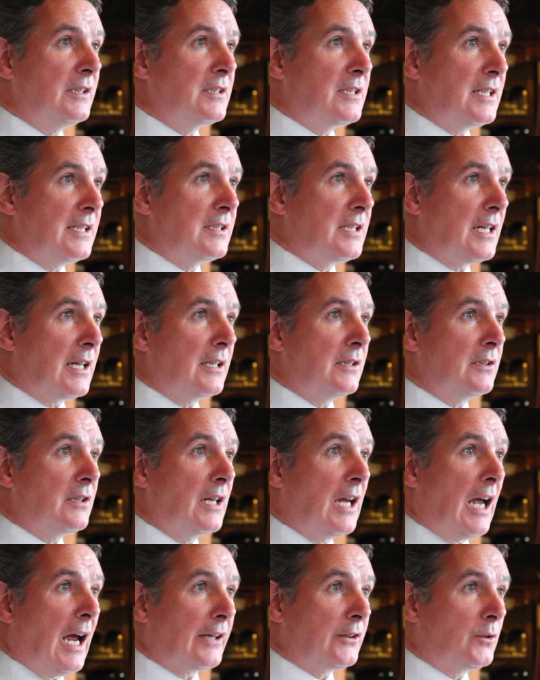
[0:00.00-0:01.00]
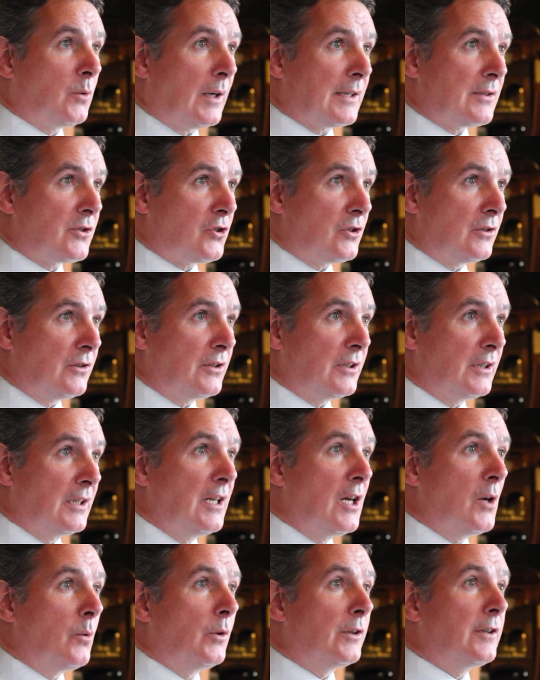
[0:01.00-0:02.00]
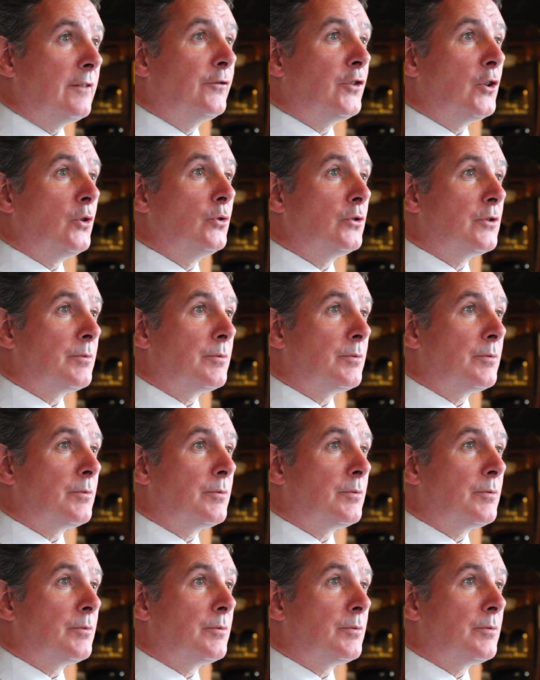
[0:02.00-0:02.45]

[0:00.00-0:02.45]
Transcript: detained and questioned with a view